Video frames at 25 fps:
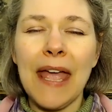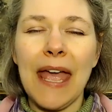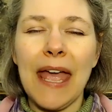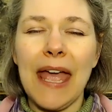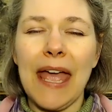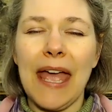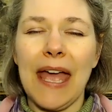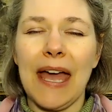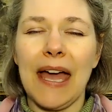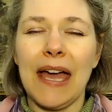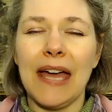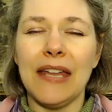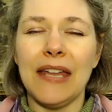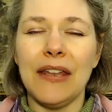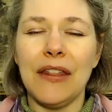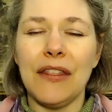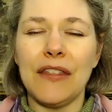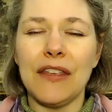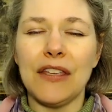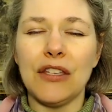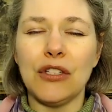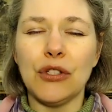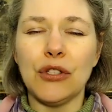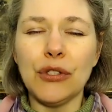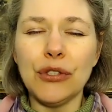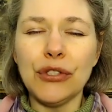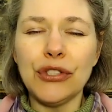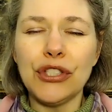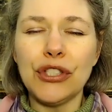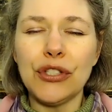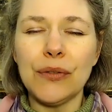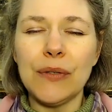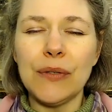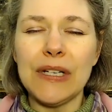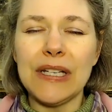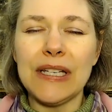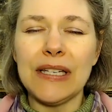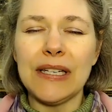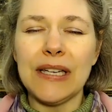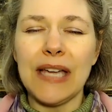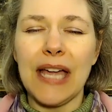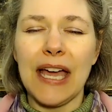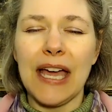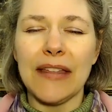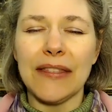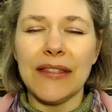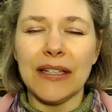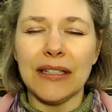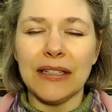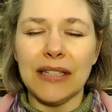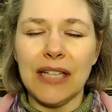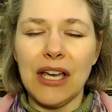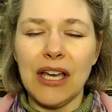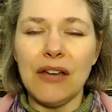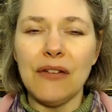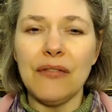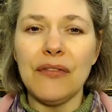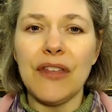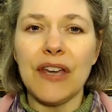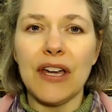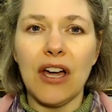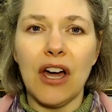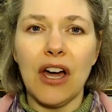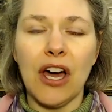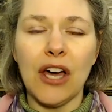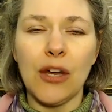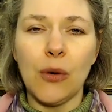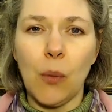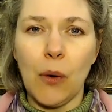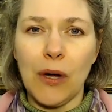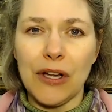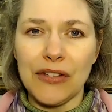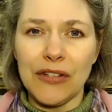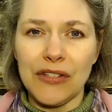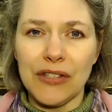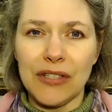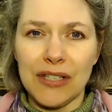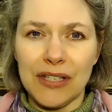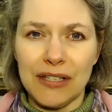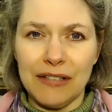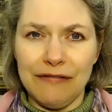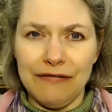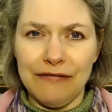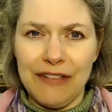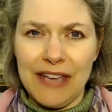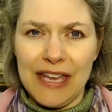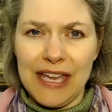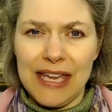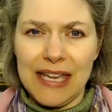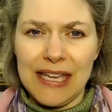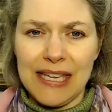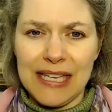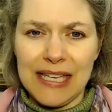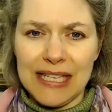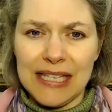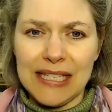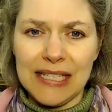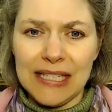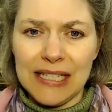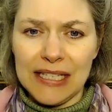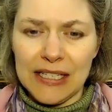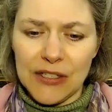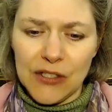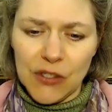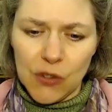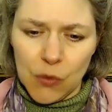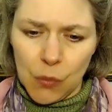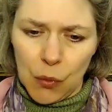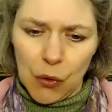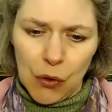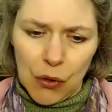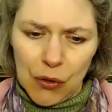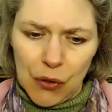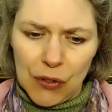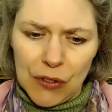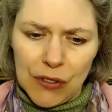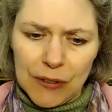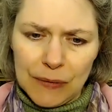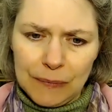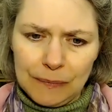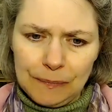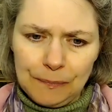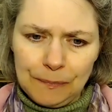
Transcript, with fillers: and the nurturing and the love that God wants to convey in his word.